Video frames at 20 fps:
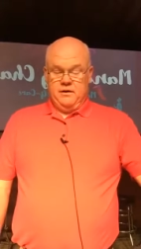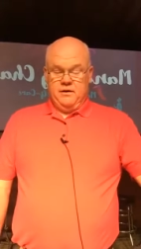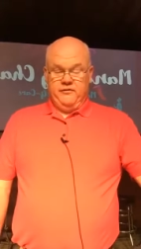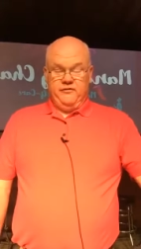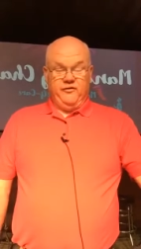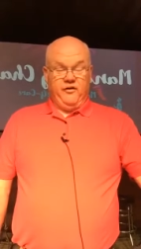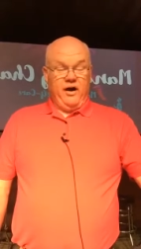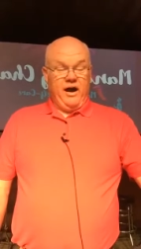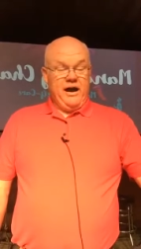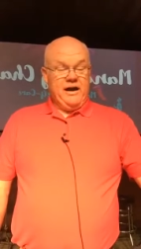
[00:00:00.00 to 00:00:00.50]

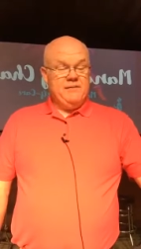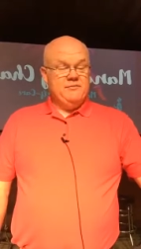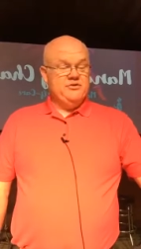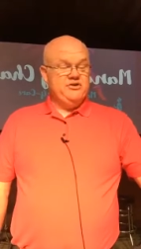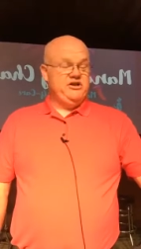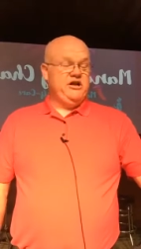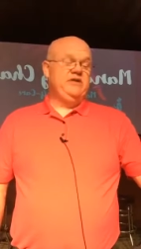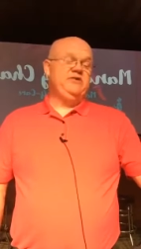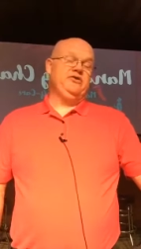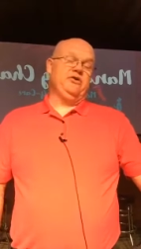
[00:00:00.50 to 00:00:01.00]
For I am
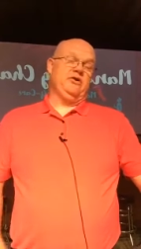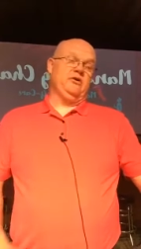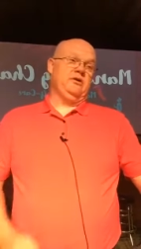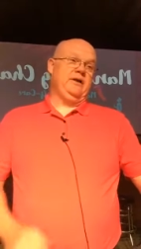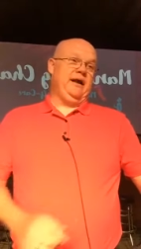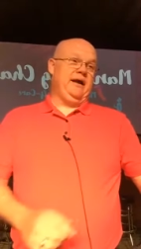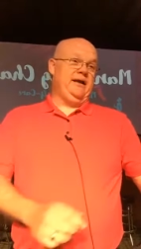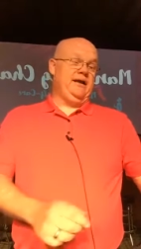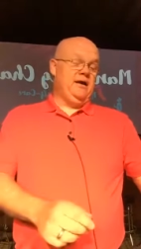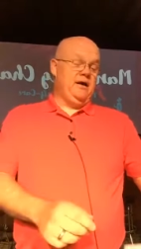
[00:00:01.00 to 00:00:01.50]
gentle
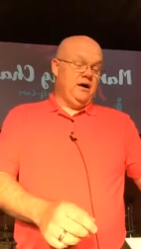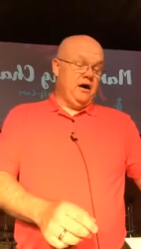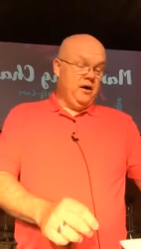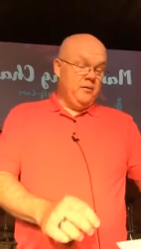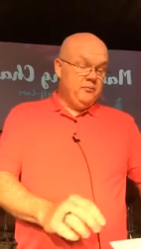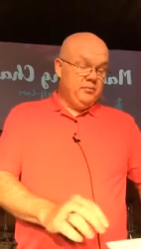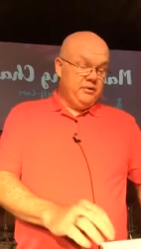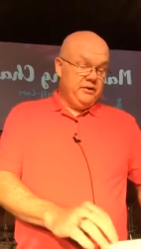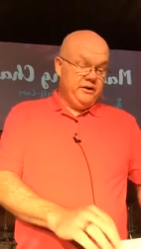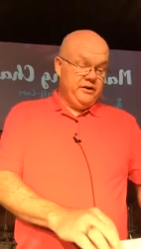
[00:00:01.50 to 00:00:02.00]
and
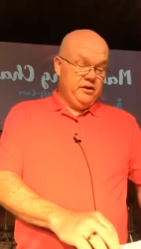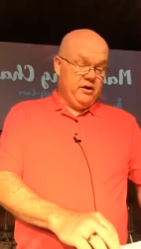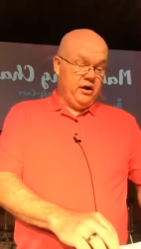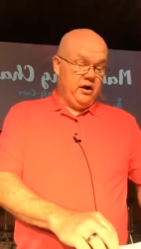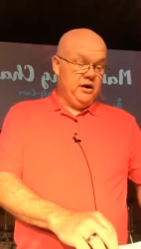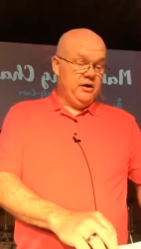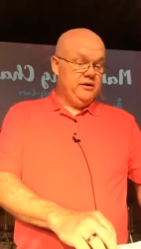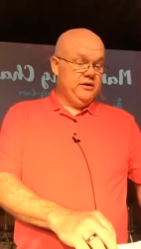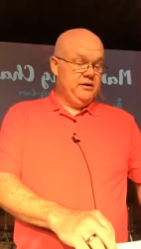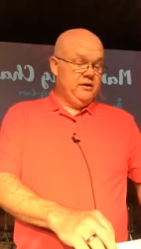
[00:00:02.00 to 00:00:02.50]
humble in
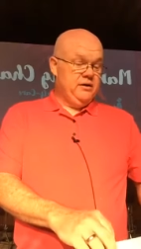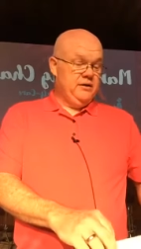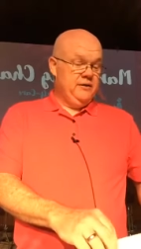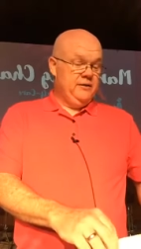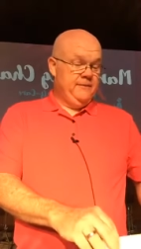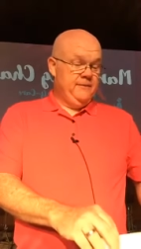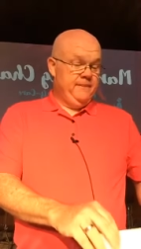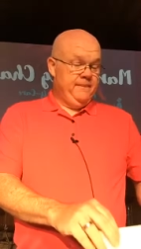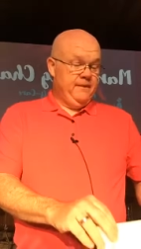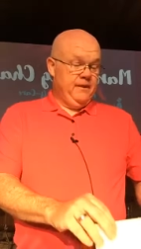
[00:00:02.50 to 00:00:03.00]
heart,
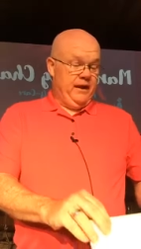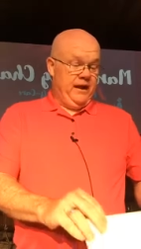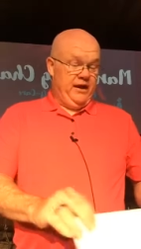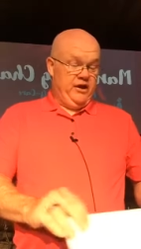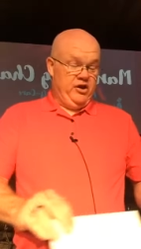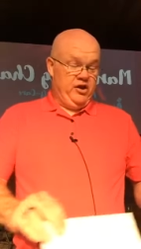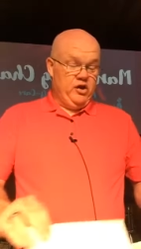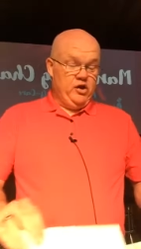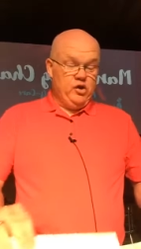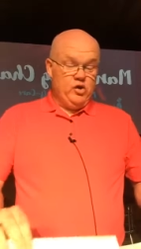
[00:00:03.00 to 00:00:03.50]

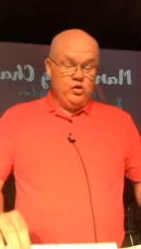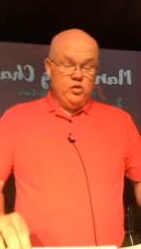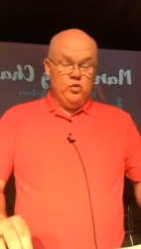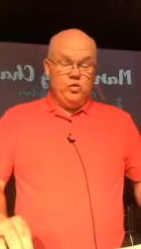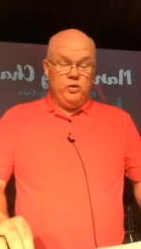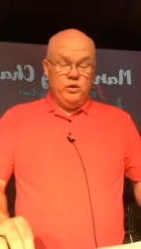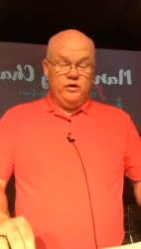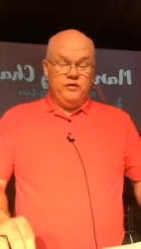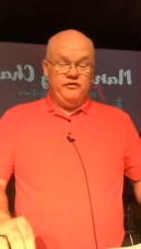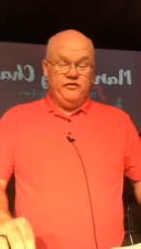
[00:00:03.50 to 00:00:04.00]
and you
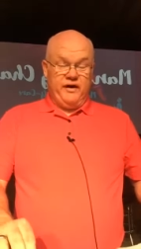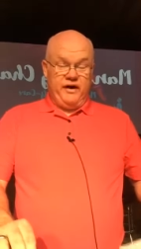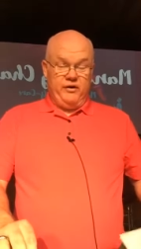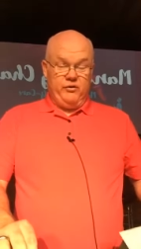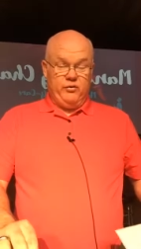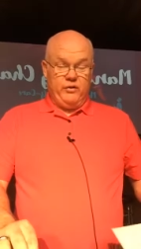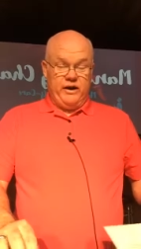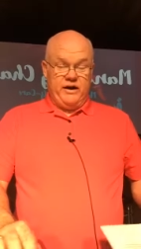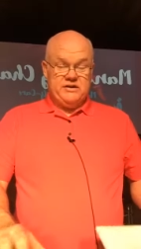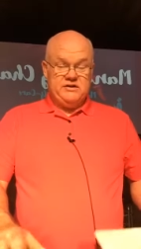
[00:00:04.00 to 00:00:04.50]
will
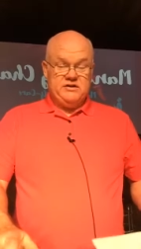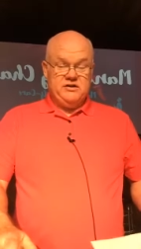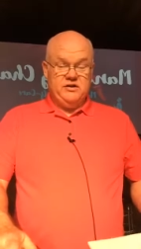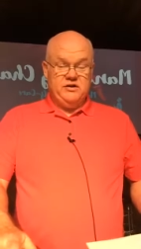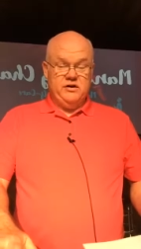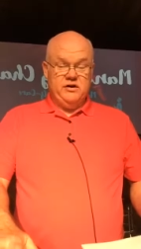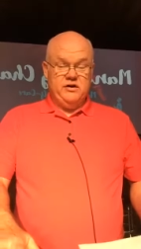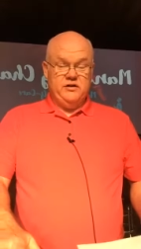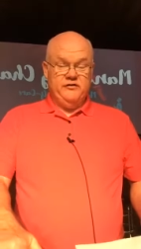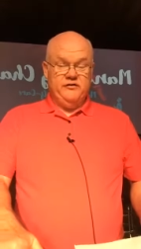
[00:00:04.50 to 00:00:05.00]
find rest
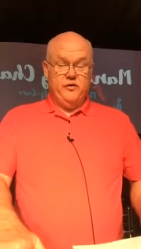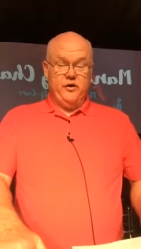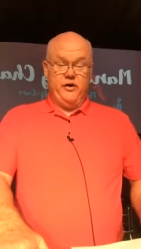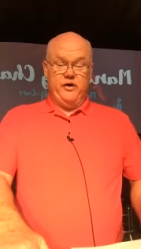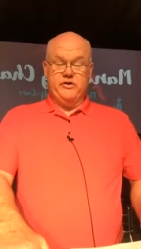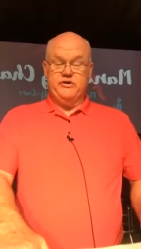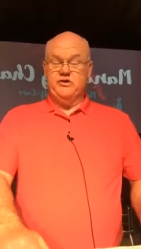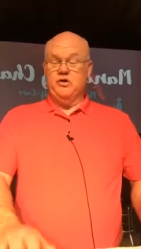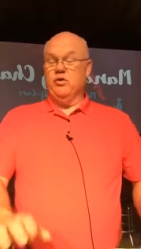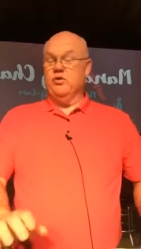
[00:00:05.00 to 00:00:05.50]
for
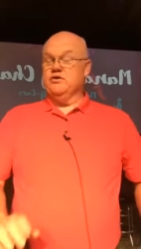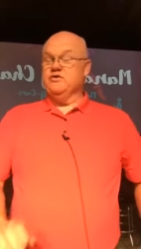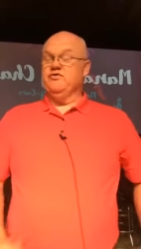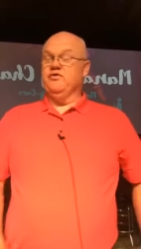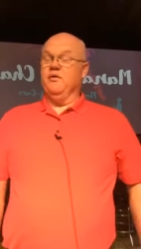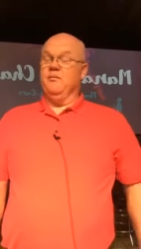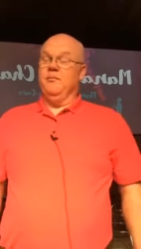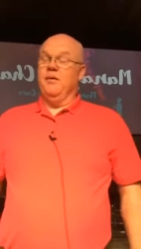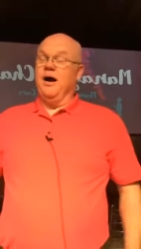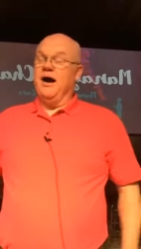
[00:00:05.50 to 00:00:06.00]
your souls.
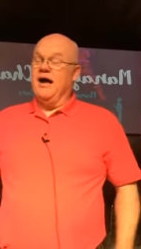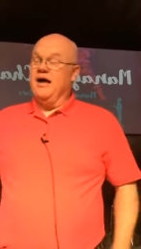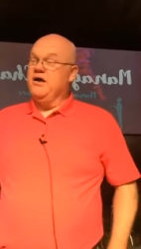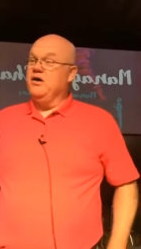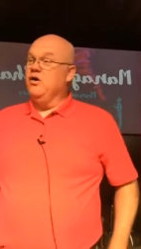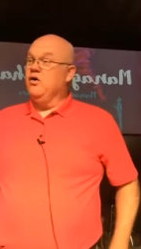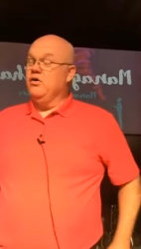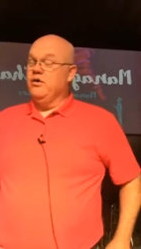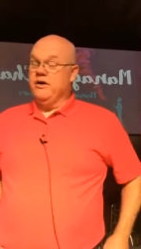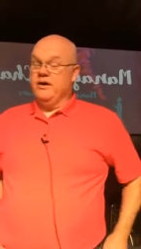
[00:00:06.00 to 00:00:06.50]
For my
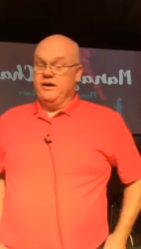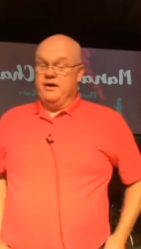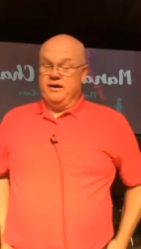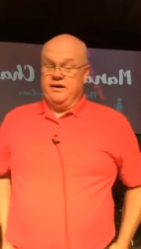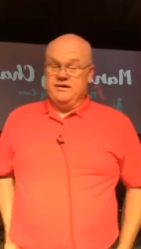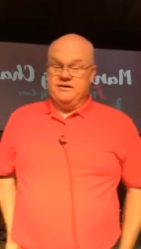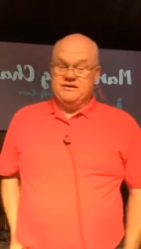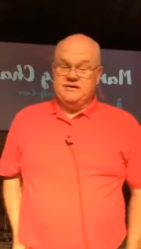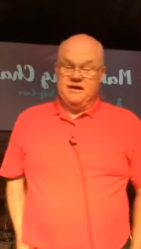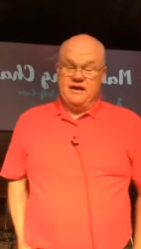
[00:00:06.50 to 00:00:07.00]
yoke
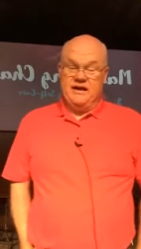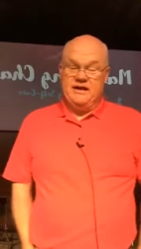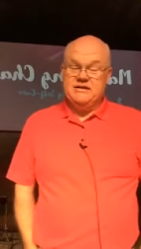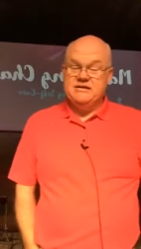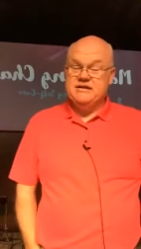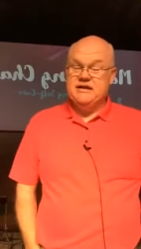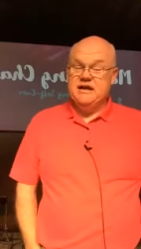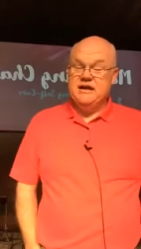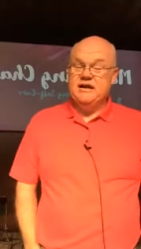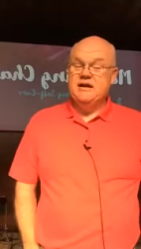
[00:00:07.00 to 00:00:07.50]
is
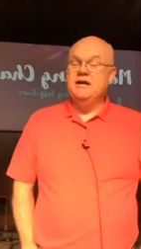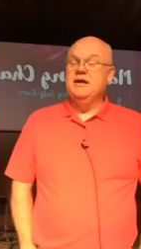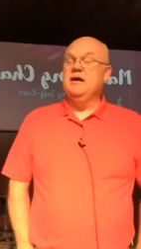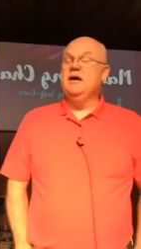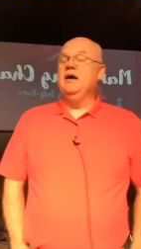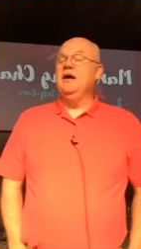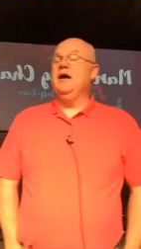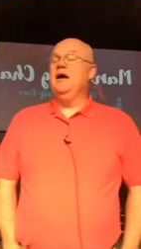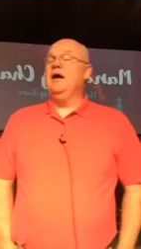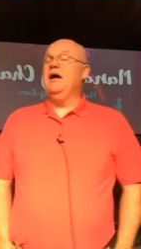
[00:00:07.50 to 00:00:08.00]
easy
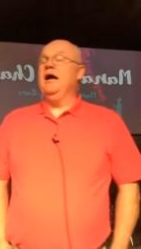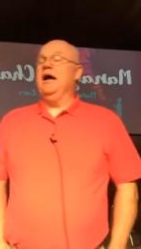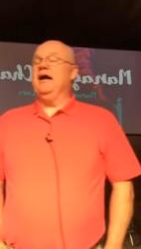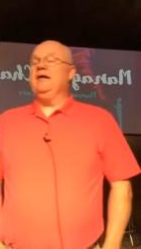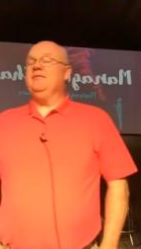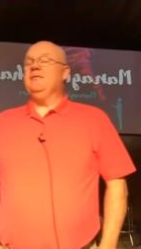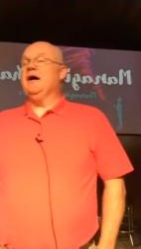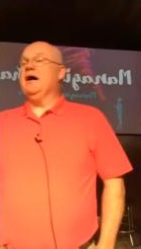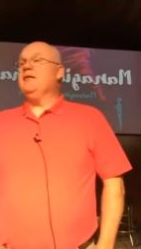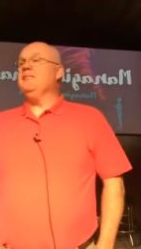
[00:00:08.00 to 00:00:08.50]

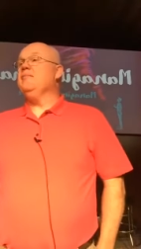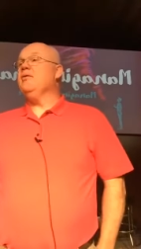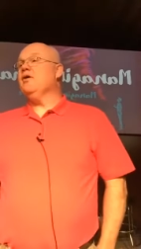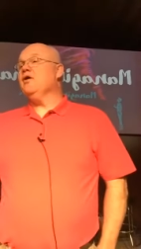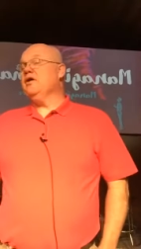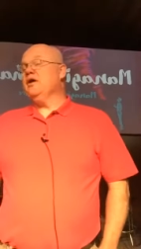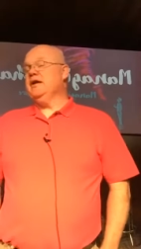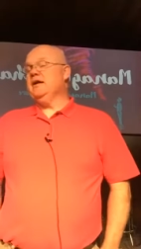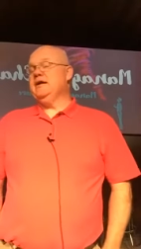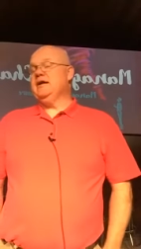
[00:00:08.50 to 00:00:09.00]
and my
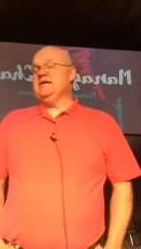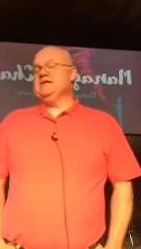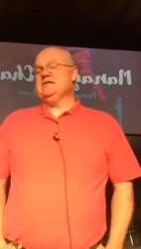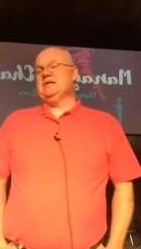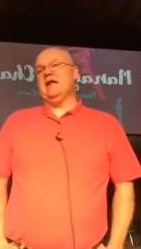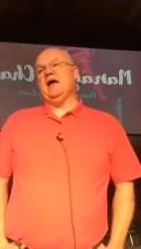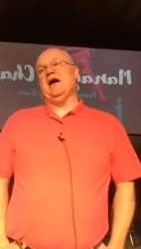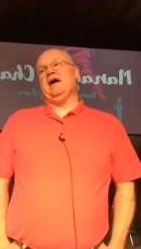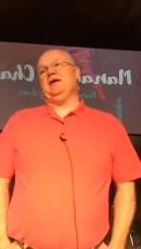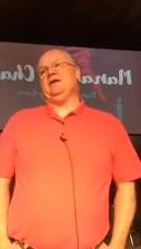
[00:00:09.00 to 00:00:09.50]
burden is
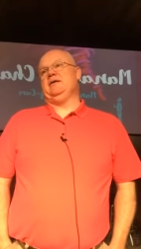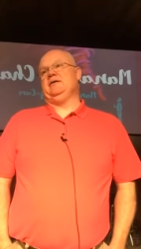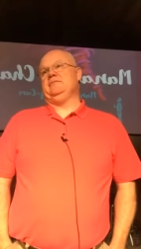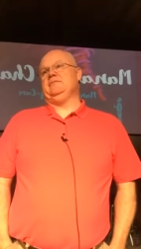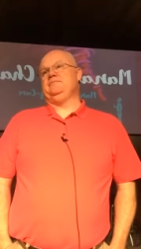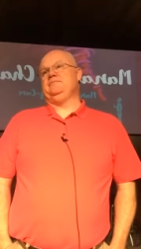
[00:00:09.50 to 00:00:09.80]
light.